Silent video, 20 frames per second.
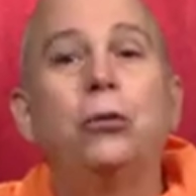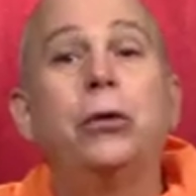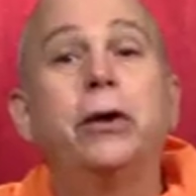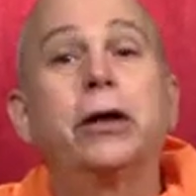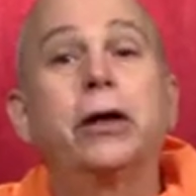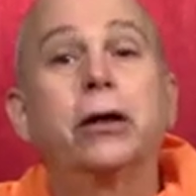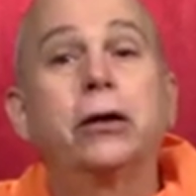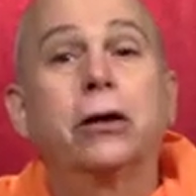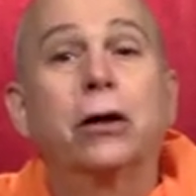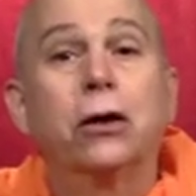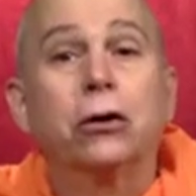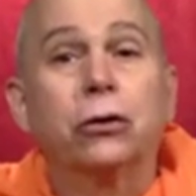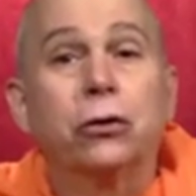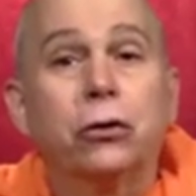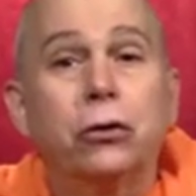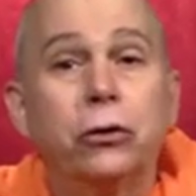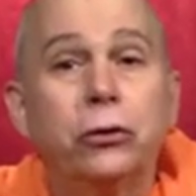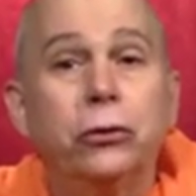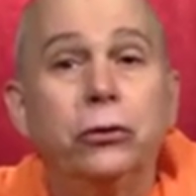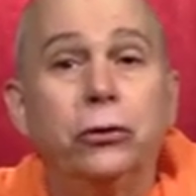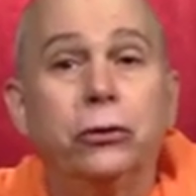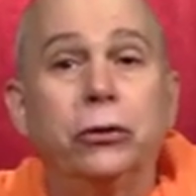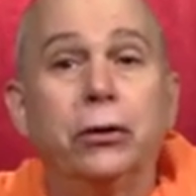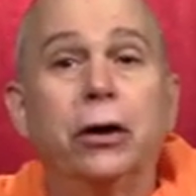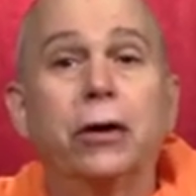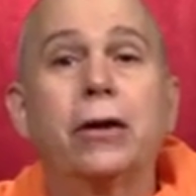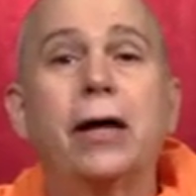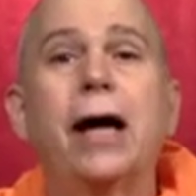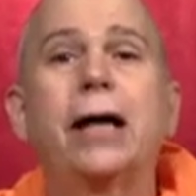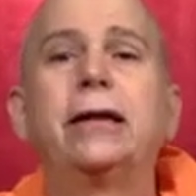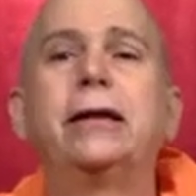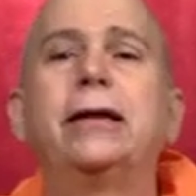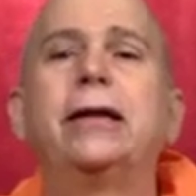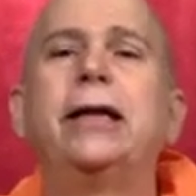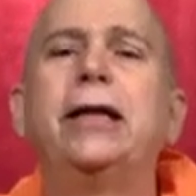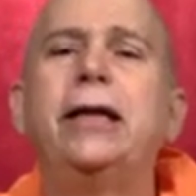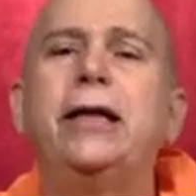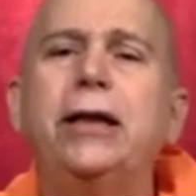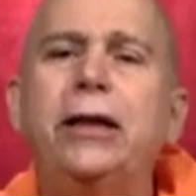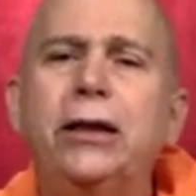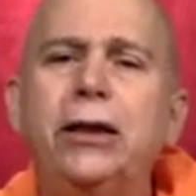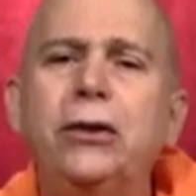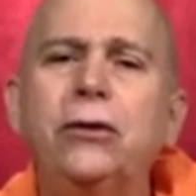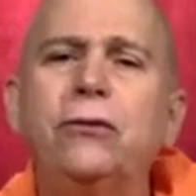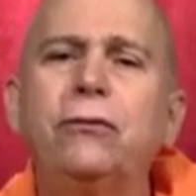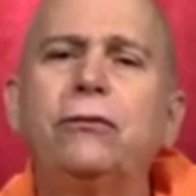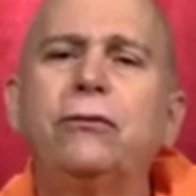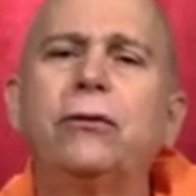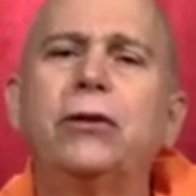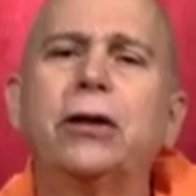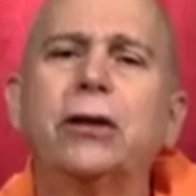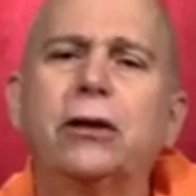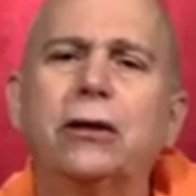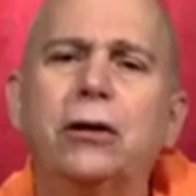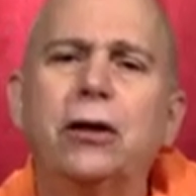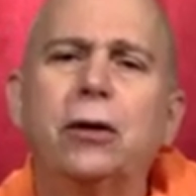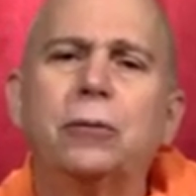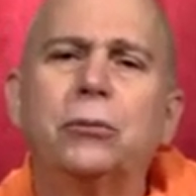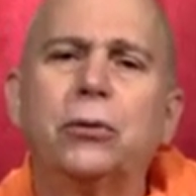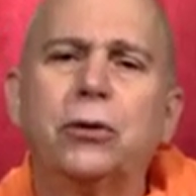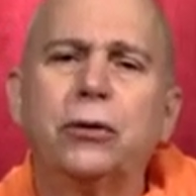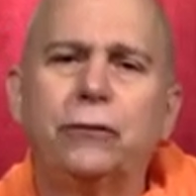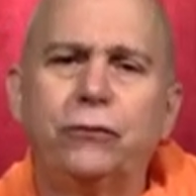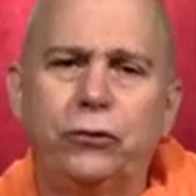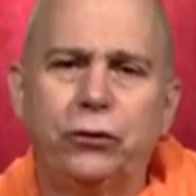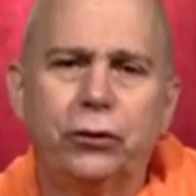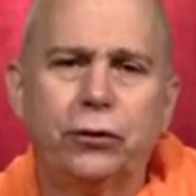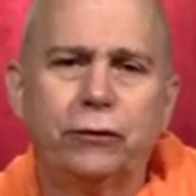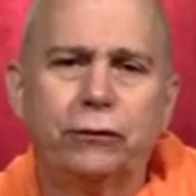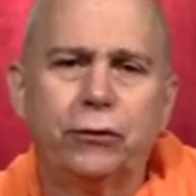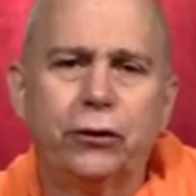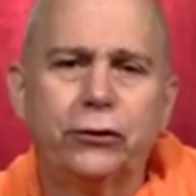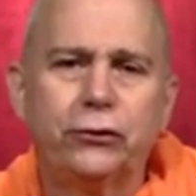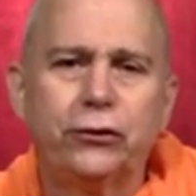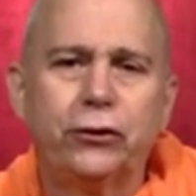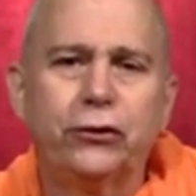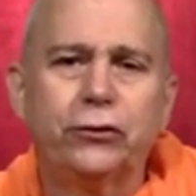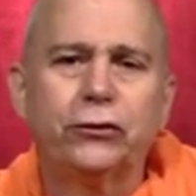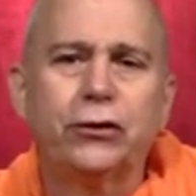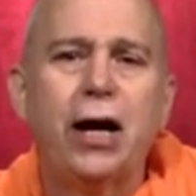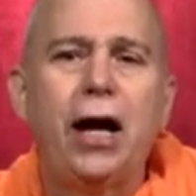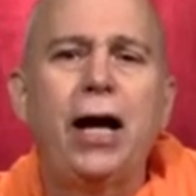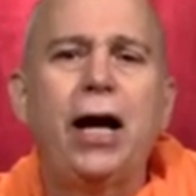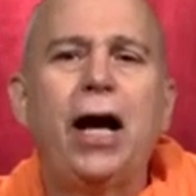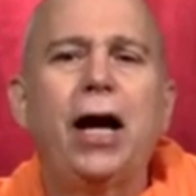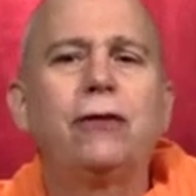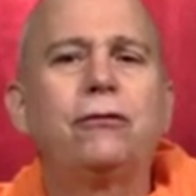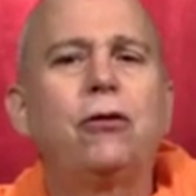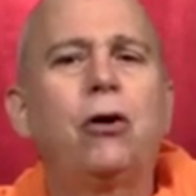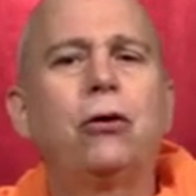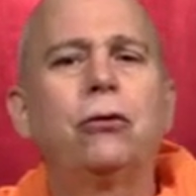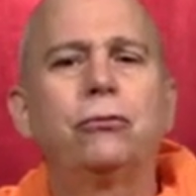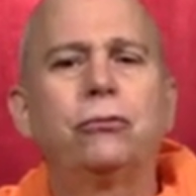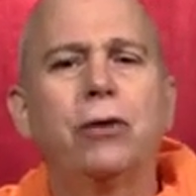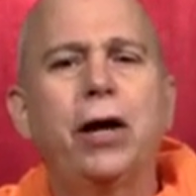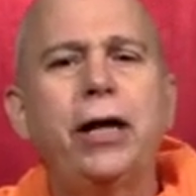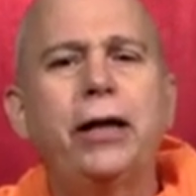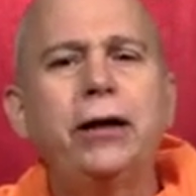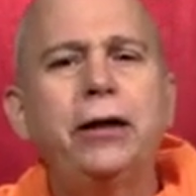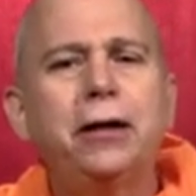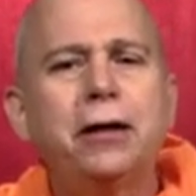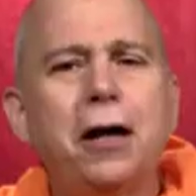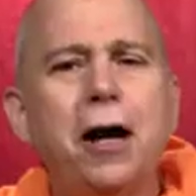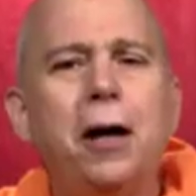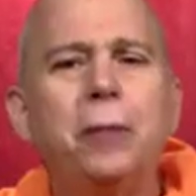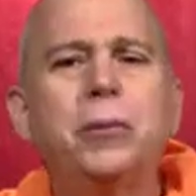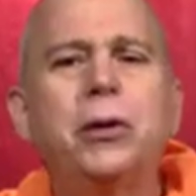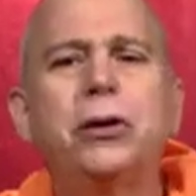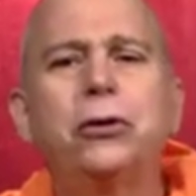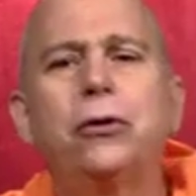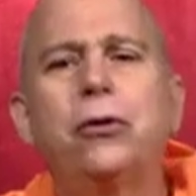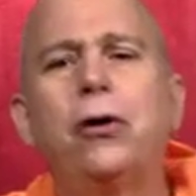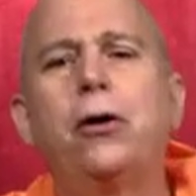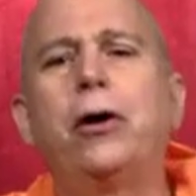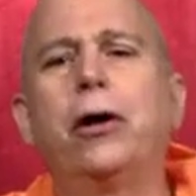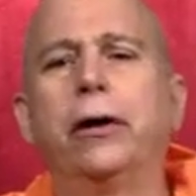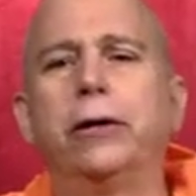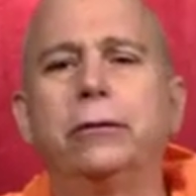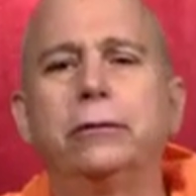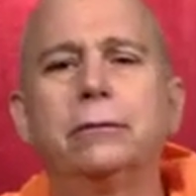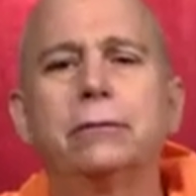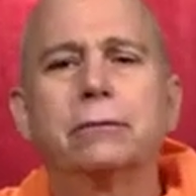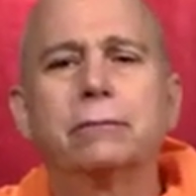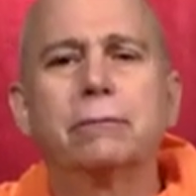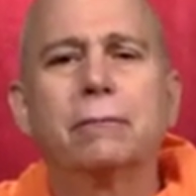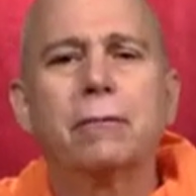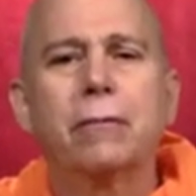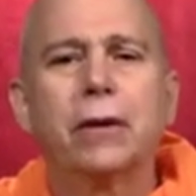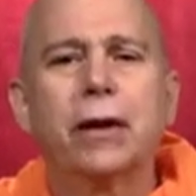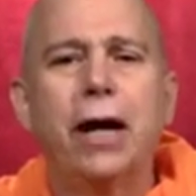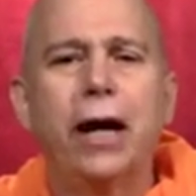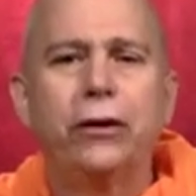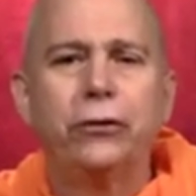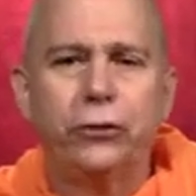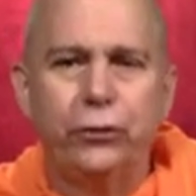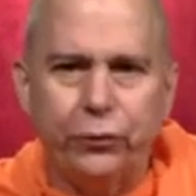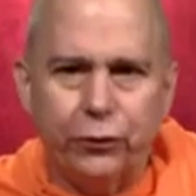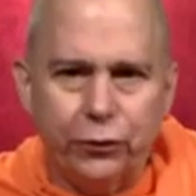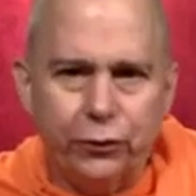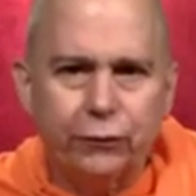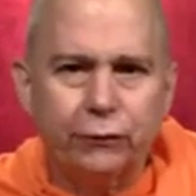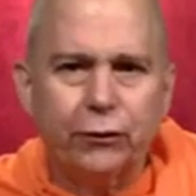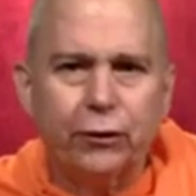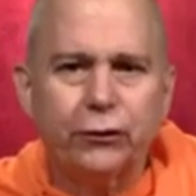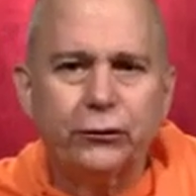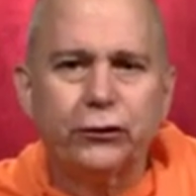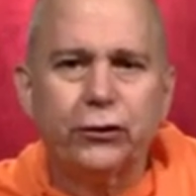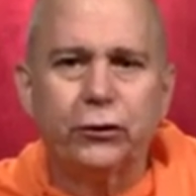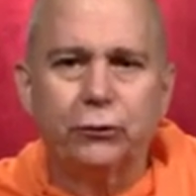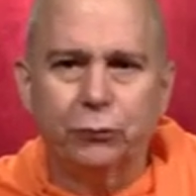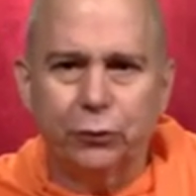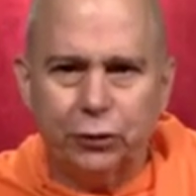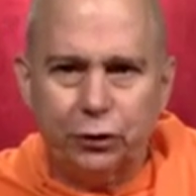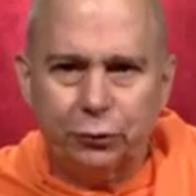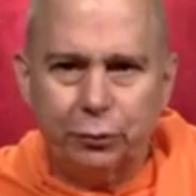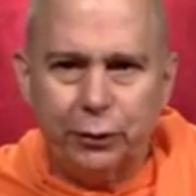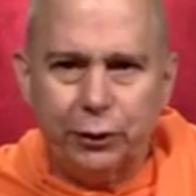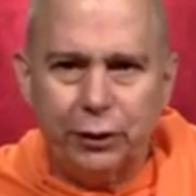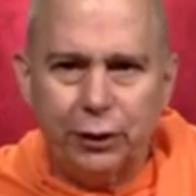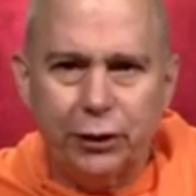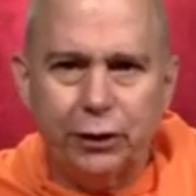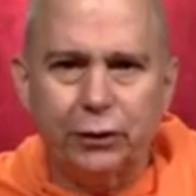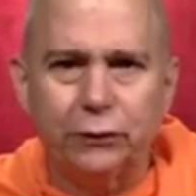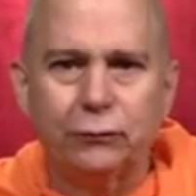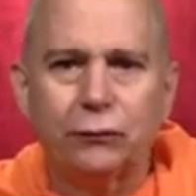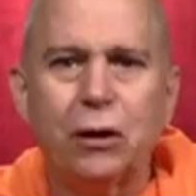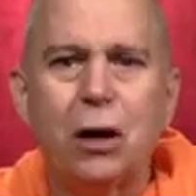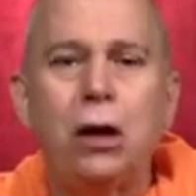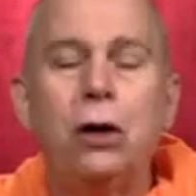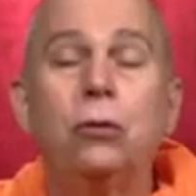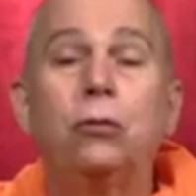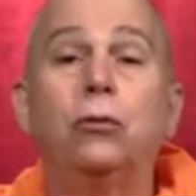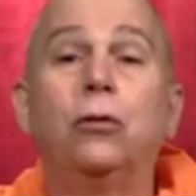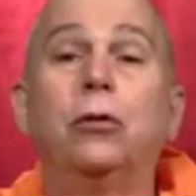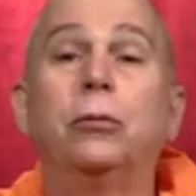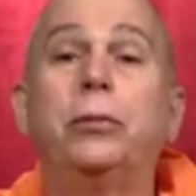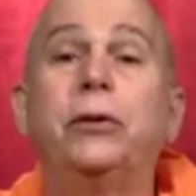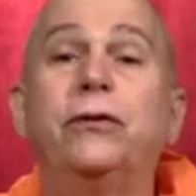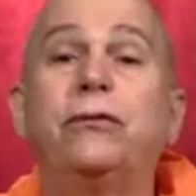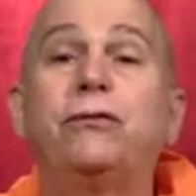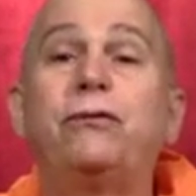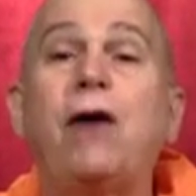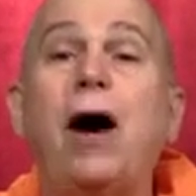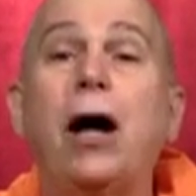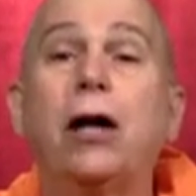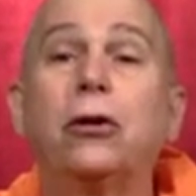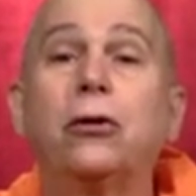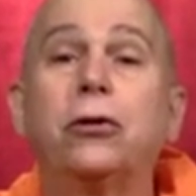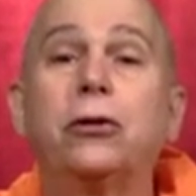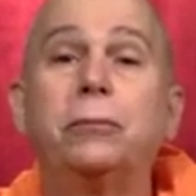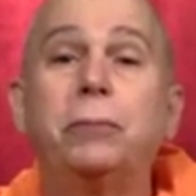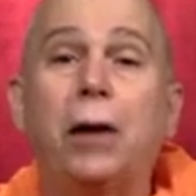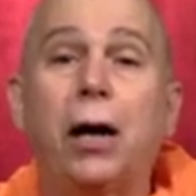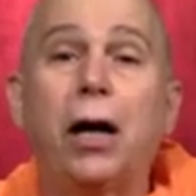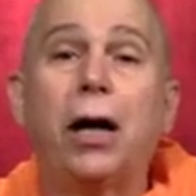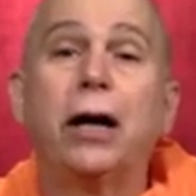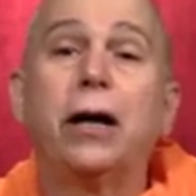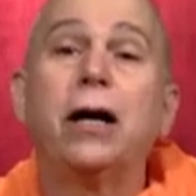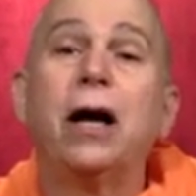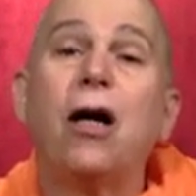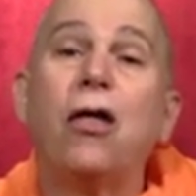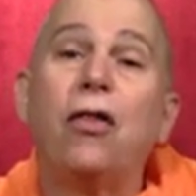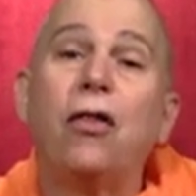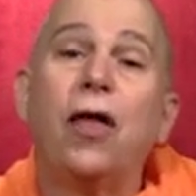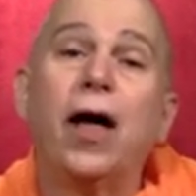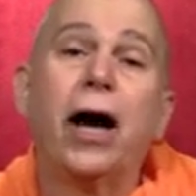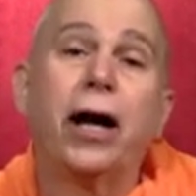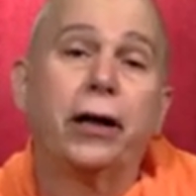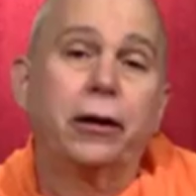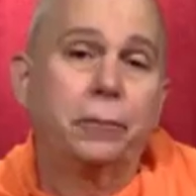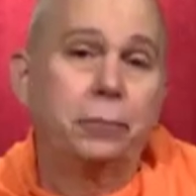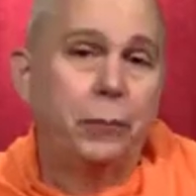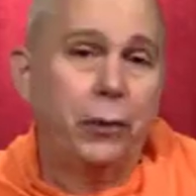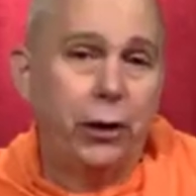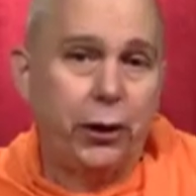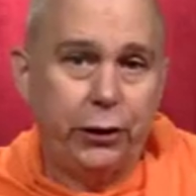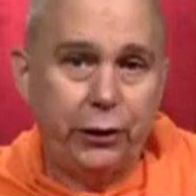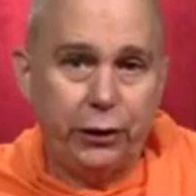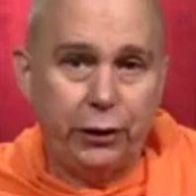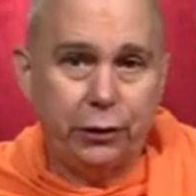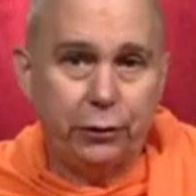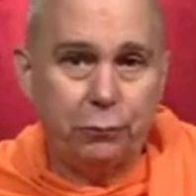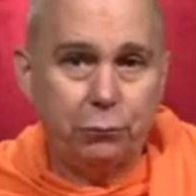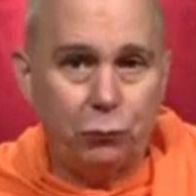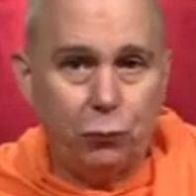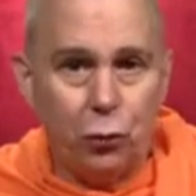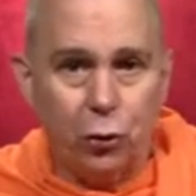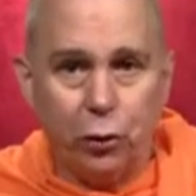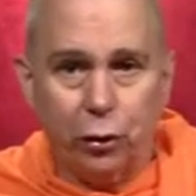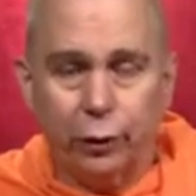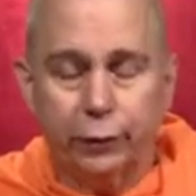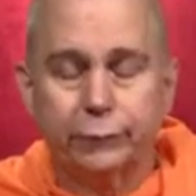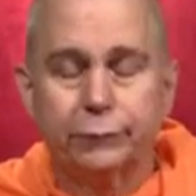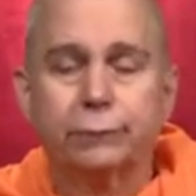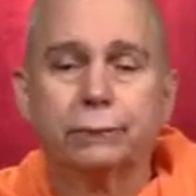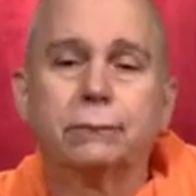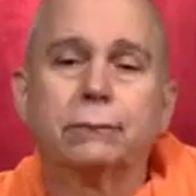we can conclude that an infinite number of universes have already come and gone, and the universe in which we live will be followed by that many more.